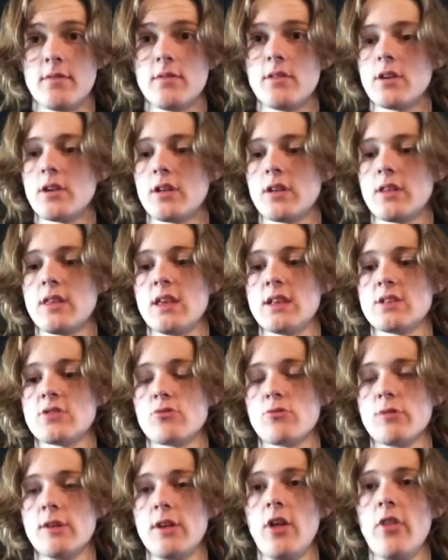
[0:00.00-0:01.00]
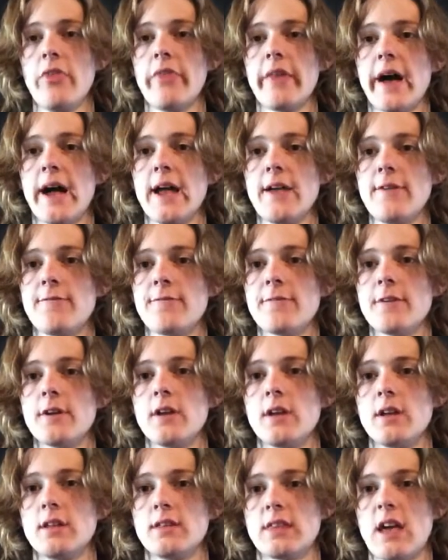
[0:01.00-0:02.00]
It's a real knife
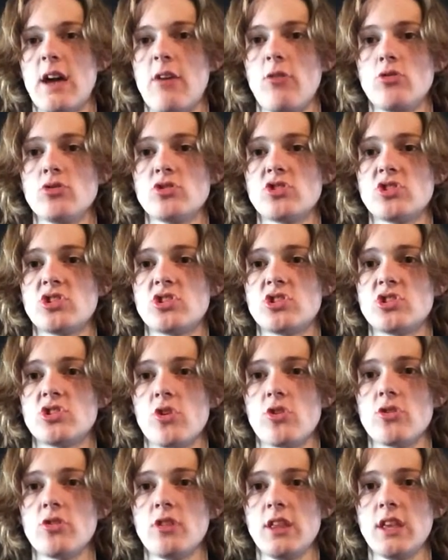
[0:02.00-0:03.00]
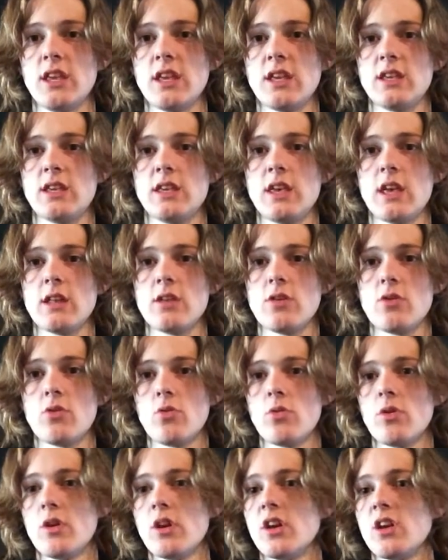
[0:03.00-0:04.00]
that will certainly get
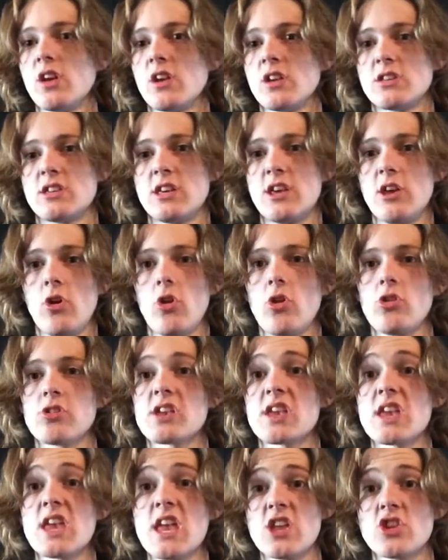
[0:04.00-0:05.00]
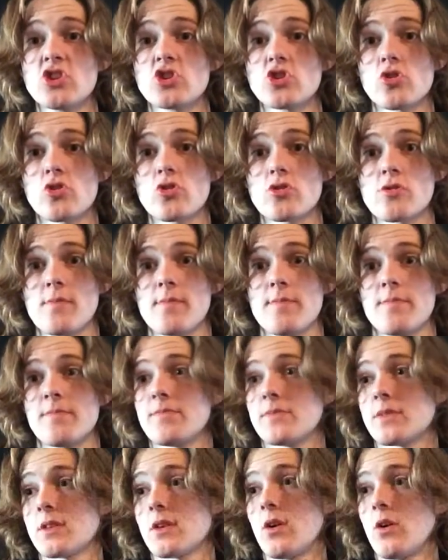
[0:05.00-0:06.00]
you killed, injured,
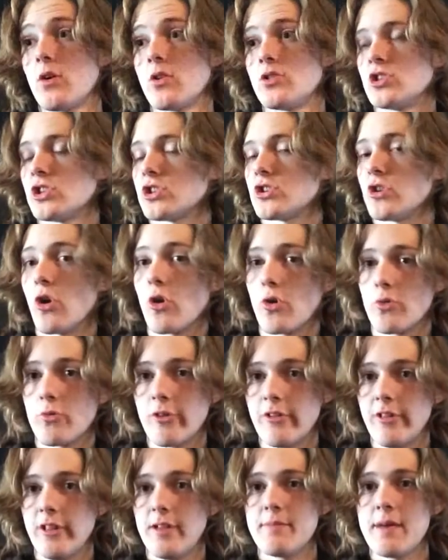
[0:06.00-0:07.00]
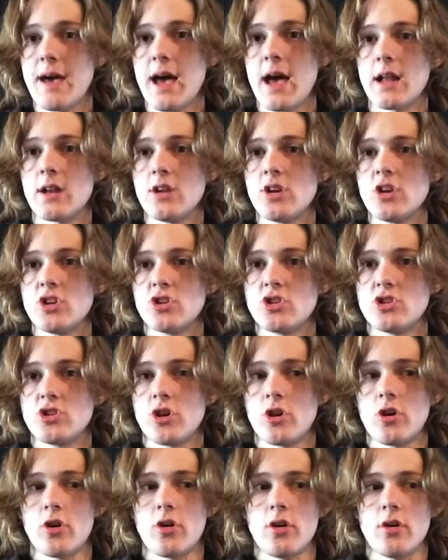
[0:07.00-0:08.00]
or just hurt really bad.
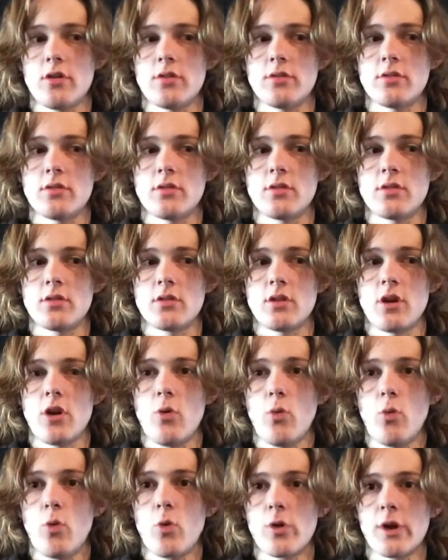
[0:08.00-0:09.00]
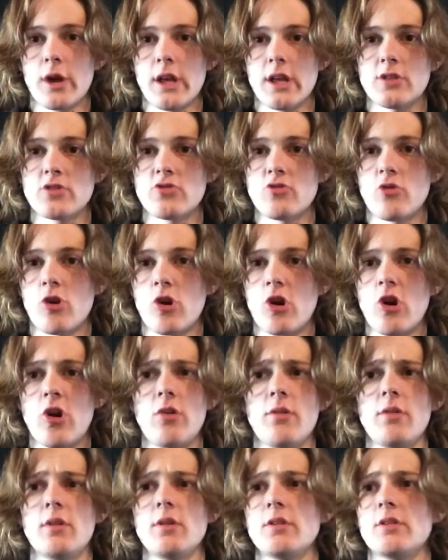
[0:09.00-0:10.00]
So, a warning to
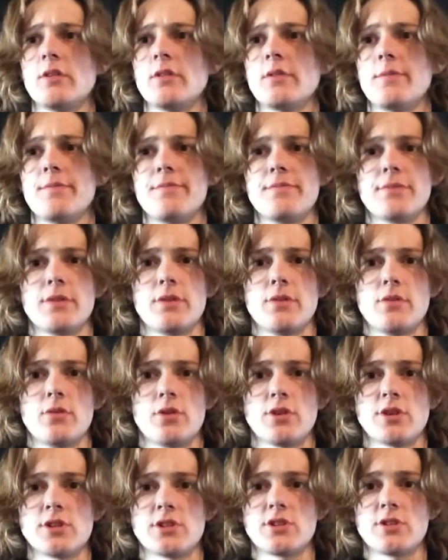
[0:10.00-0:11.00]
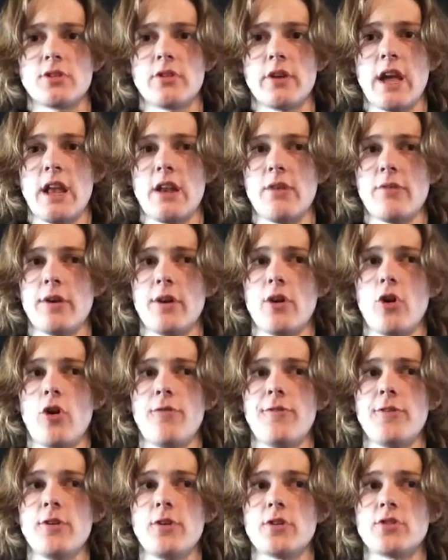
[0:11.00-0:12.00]
all. So anyway,
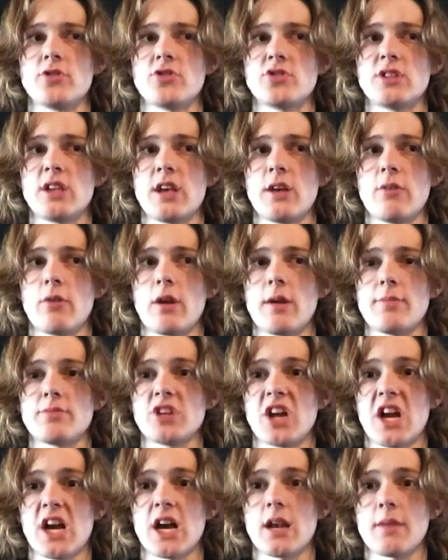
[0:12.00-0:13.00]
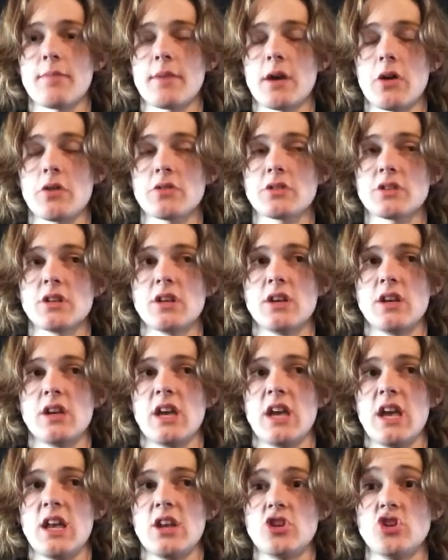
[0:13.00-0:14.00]
hopefully you understand what I'm talking about
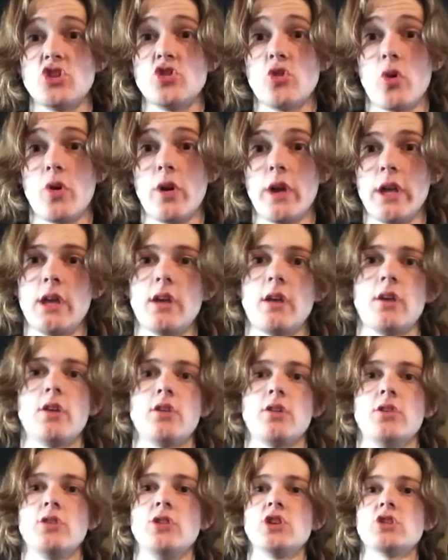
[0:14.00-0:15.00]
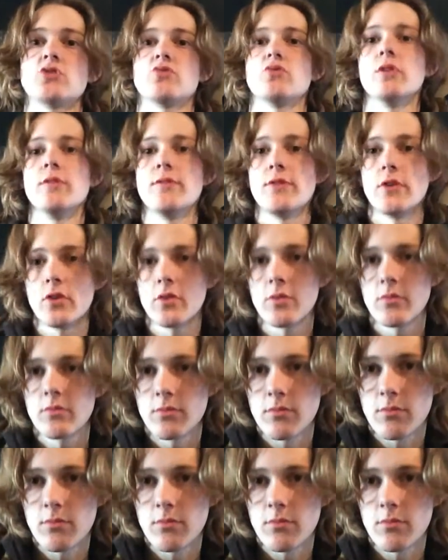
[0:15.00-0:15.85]
and enjoy this review.